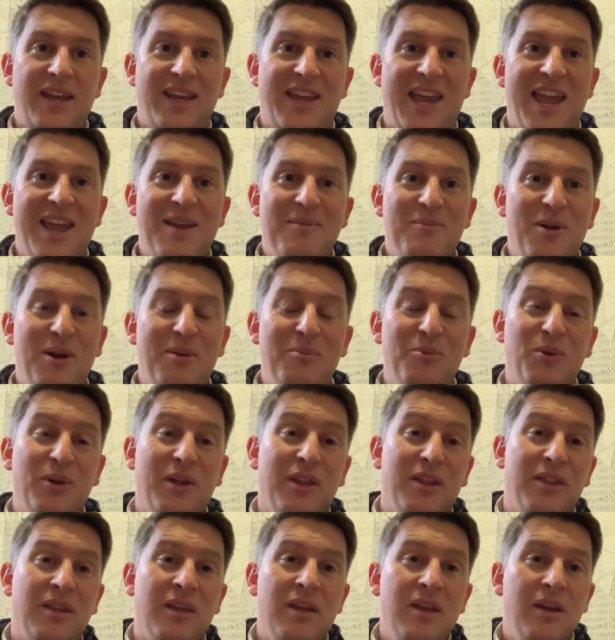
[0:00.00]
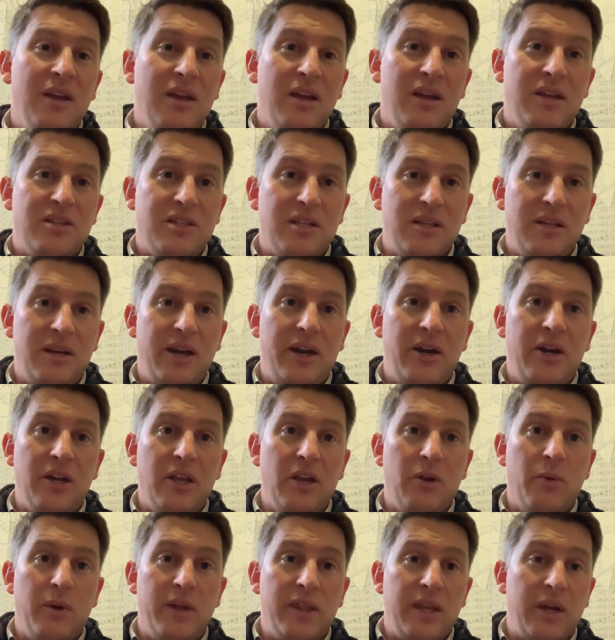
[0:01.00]
came up with a
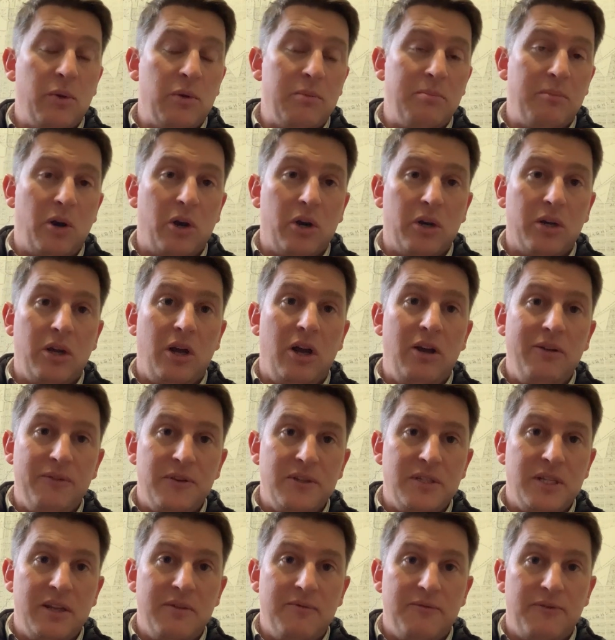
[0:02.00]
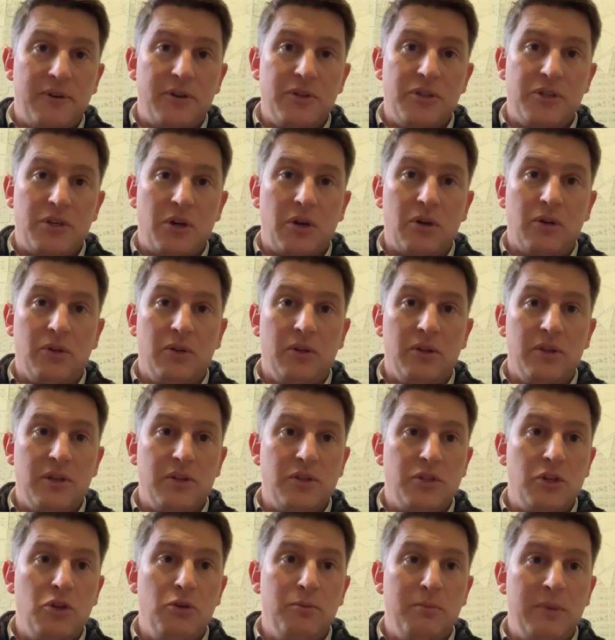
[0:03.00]
scenario where they would mark off a 10-foot circle and the
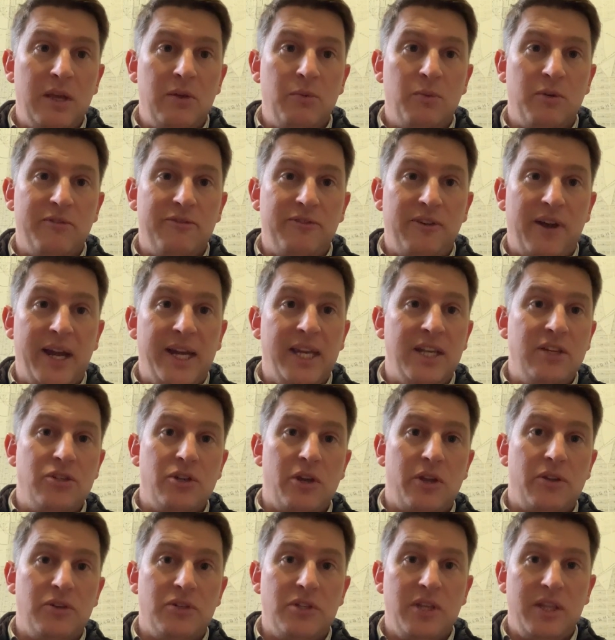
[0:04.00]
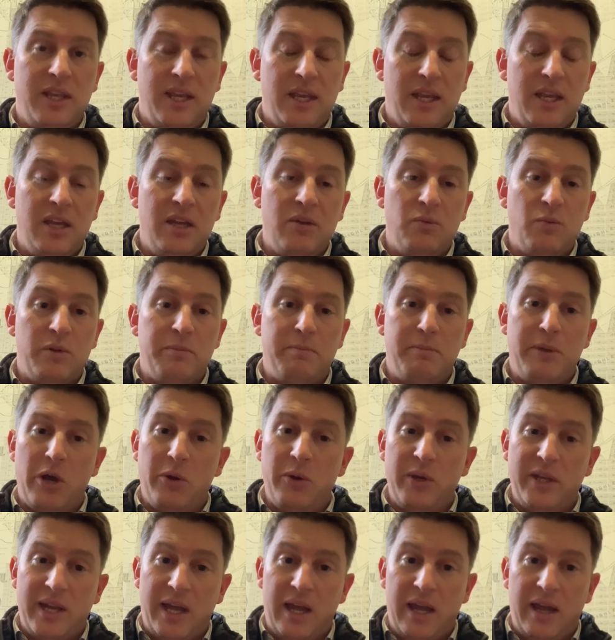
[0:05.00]
two men would fight each other to the end with
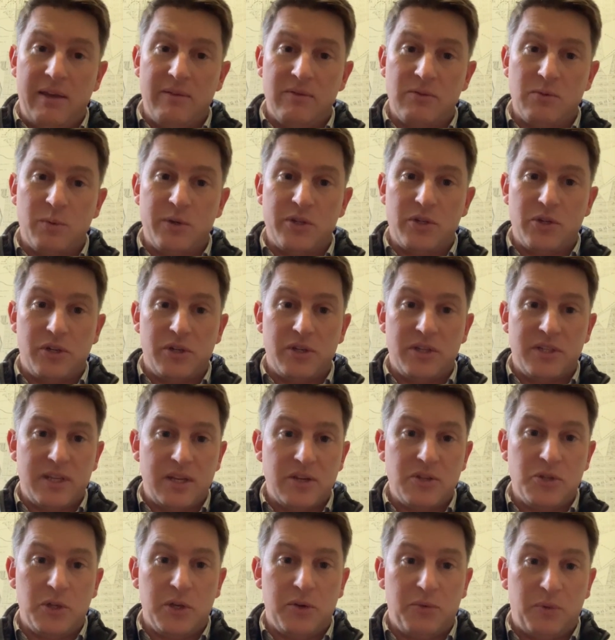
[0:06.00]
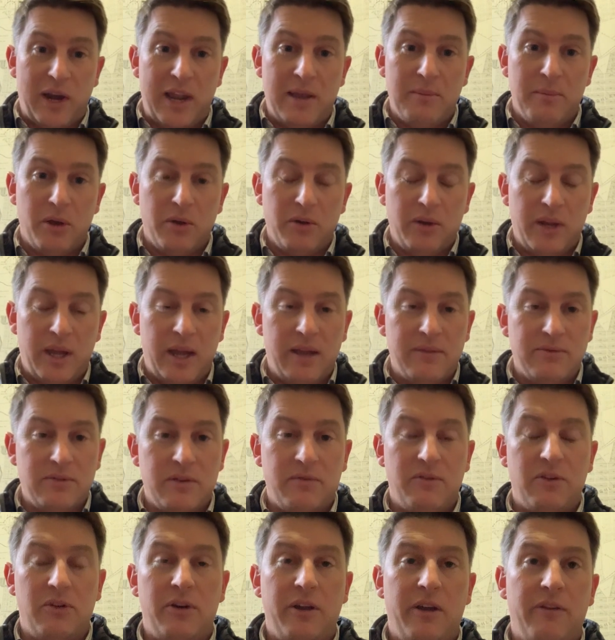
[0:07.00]
Bowie knives, which are essentially Rambo knives
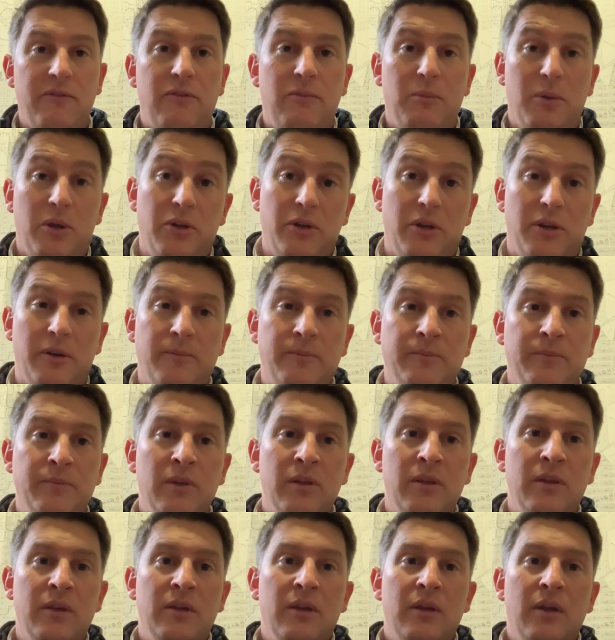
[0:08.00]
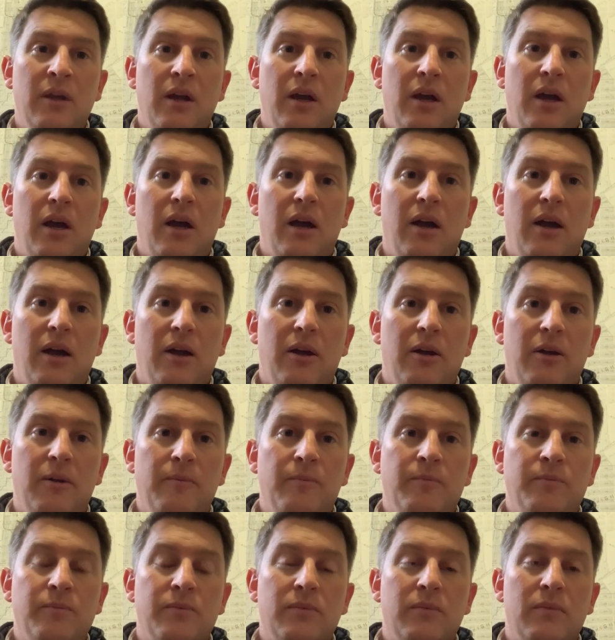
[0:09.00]
if you're not familiar.
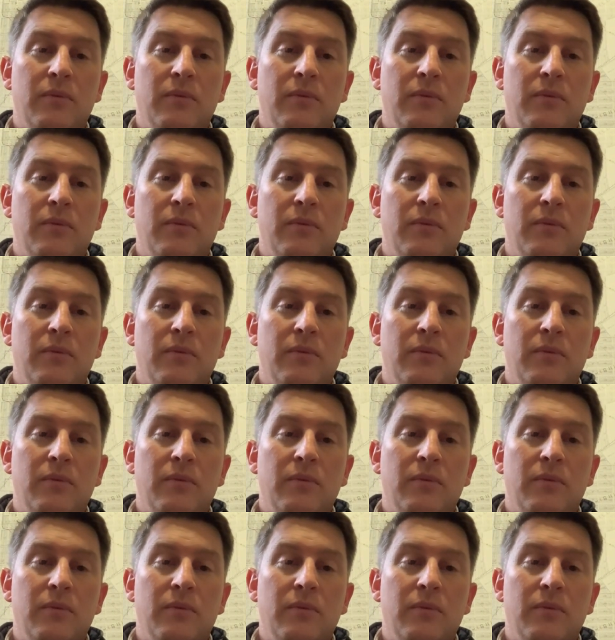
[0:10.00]
Um,